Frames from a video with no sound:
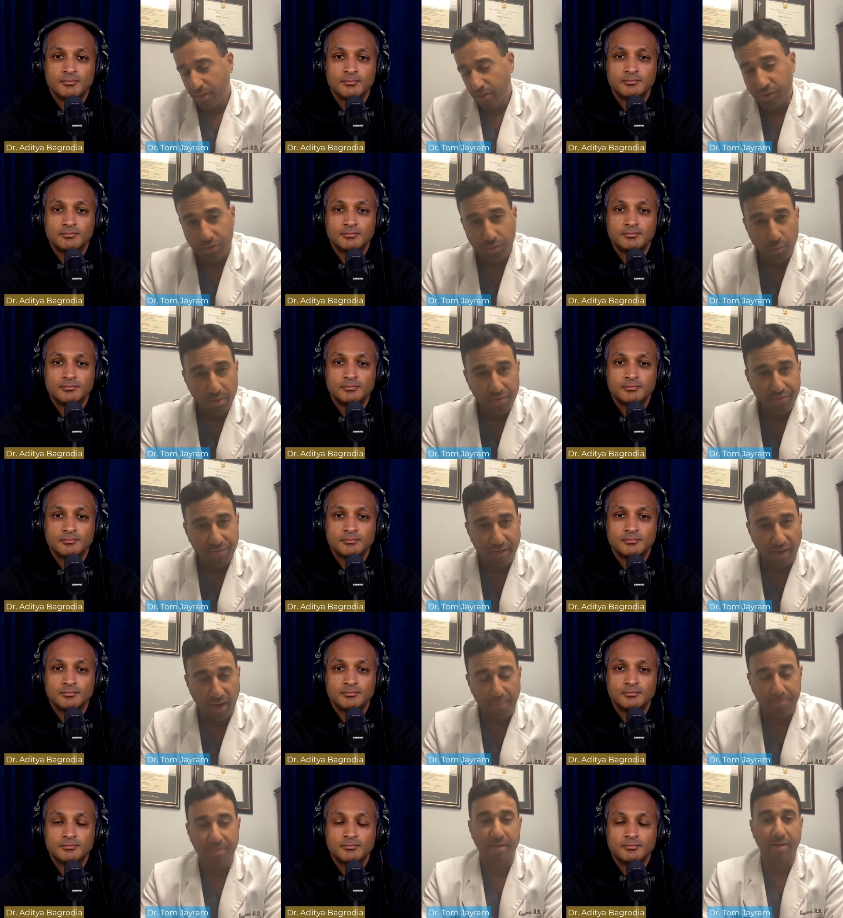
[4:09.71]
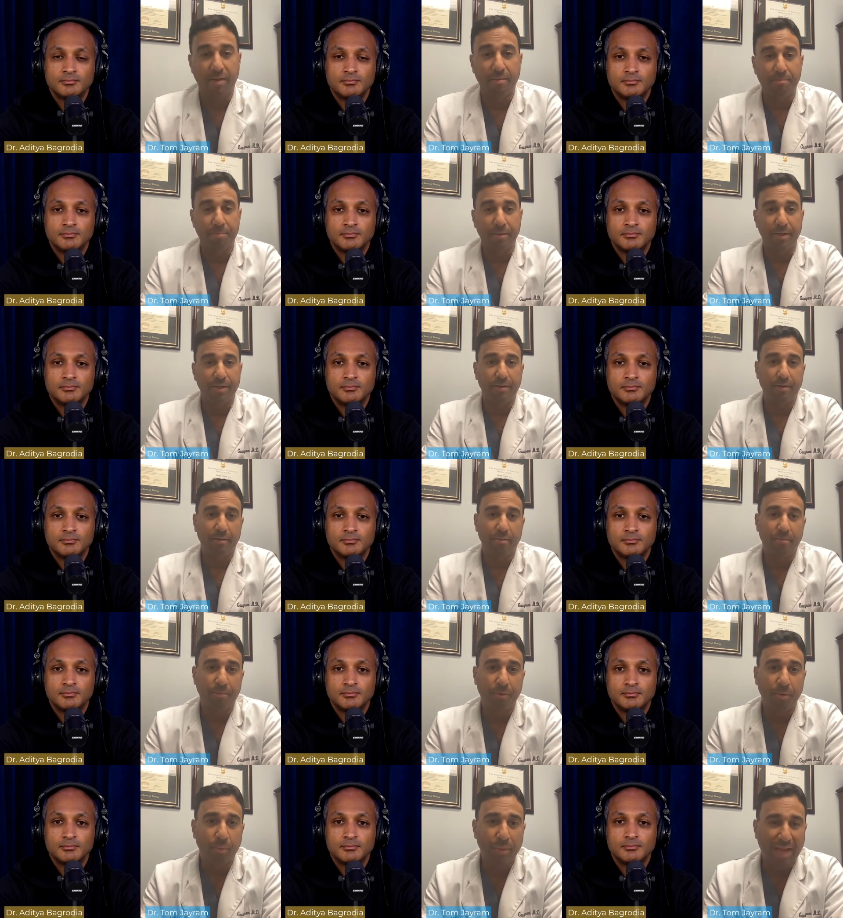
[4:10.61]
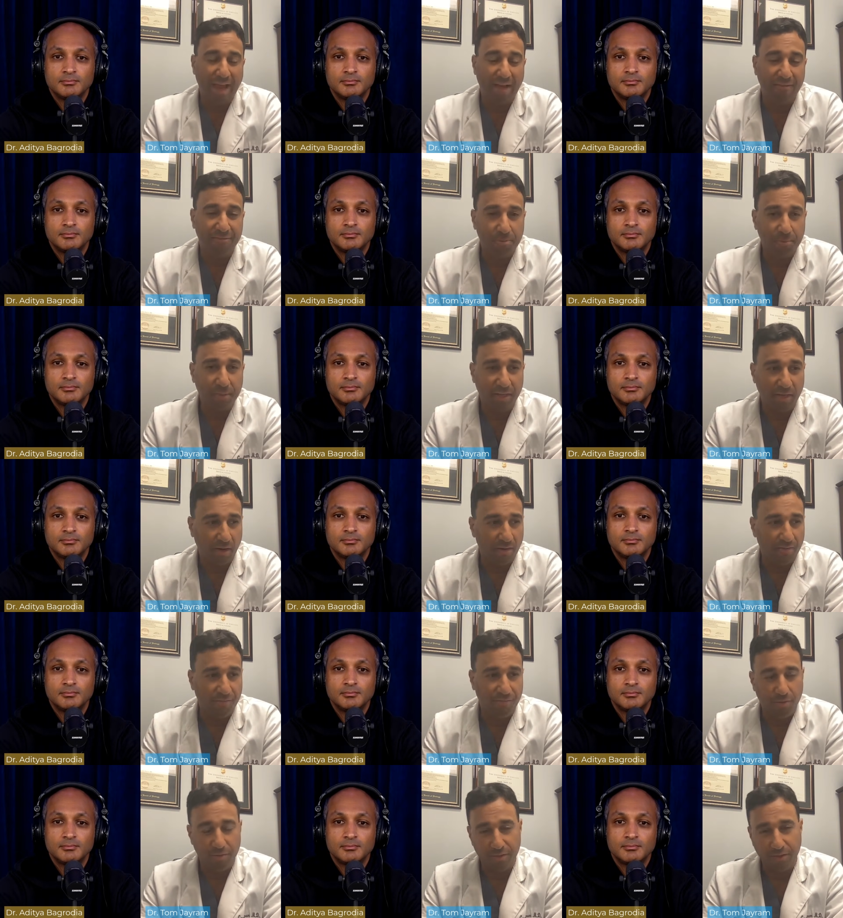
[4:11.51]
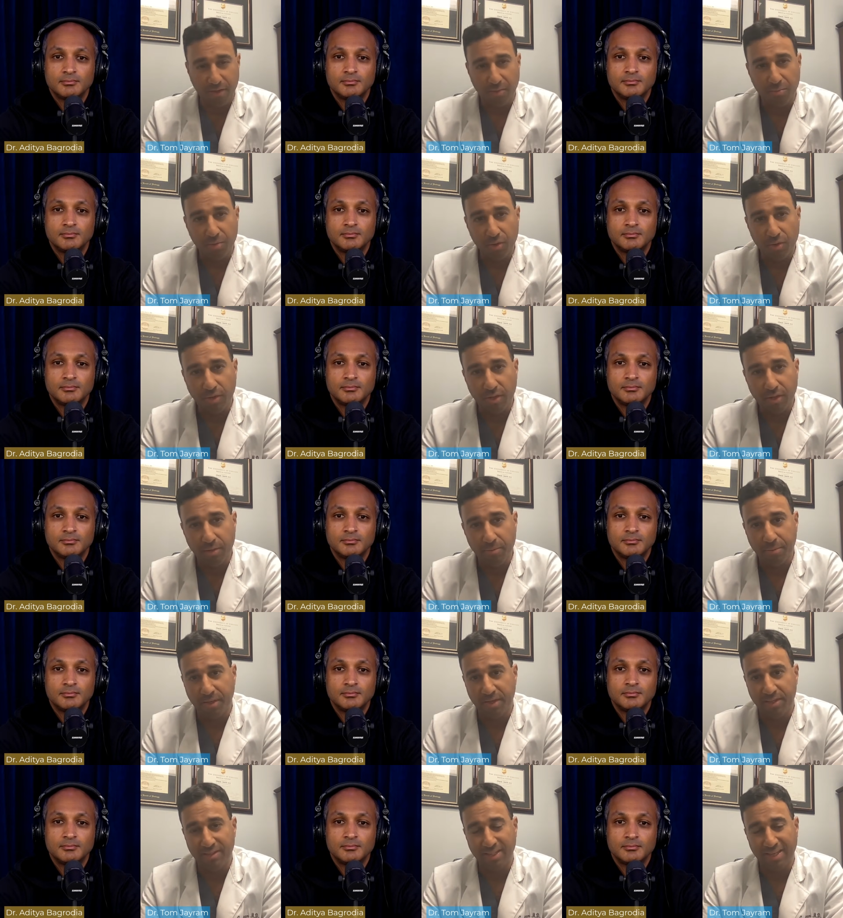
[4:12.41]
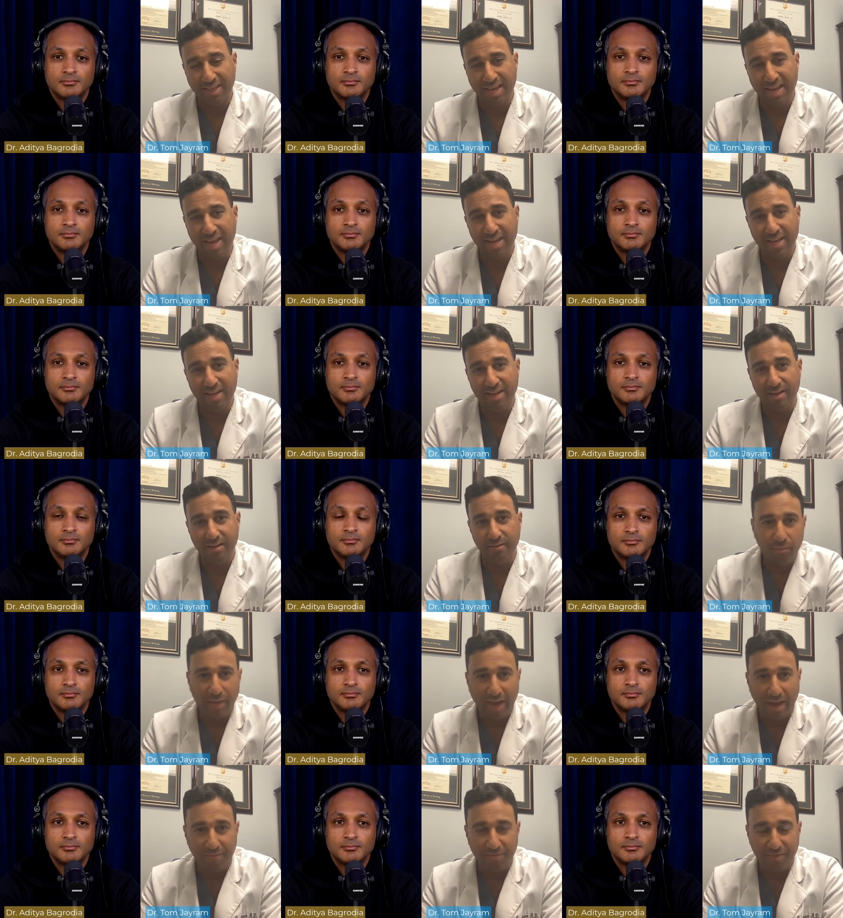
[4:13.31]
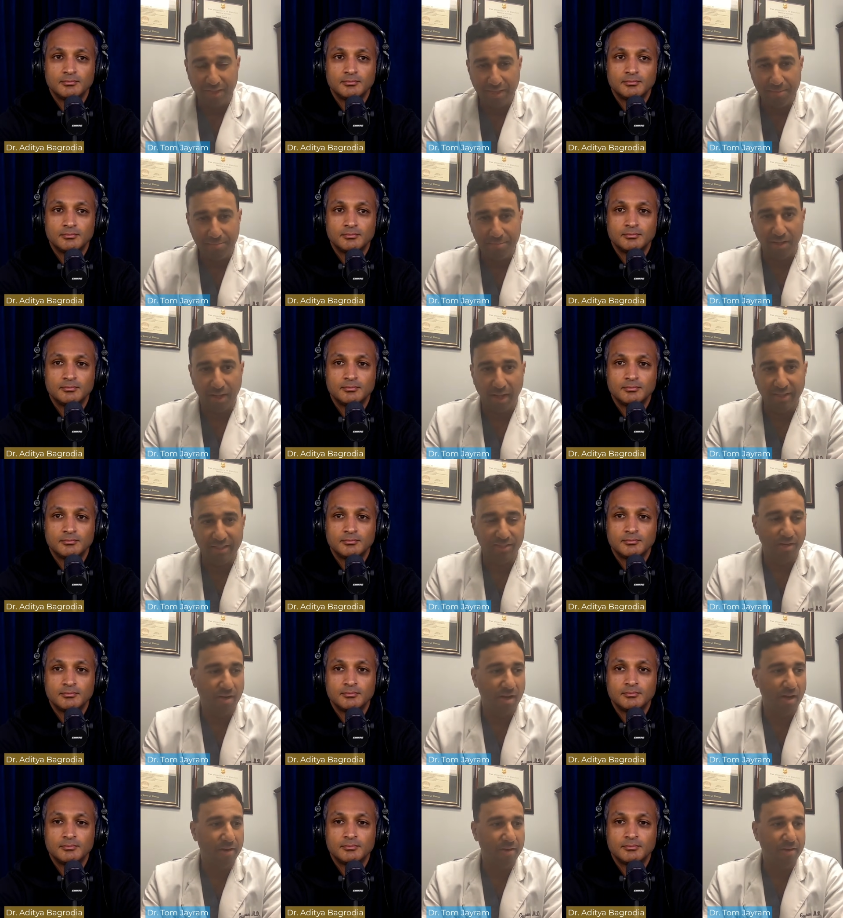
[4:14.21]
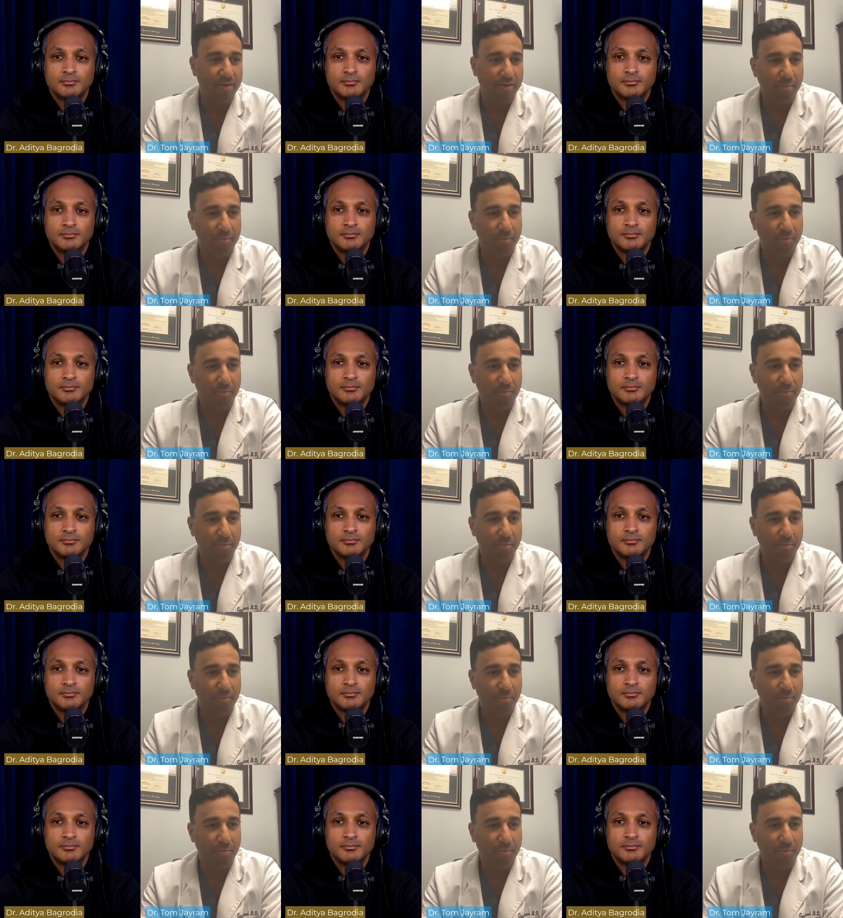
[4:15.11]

Speaker 1: so we've adopted it. But but we have to be careful in the community because again, we have to keep the lights on.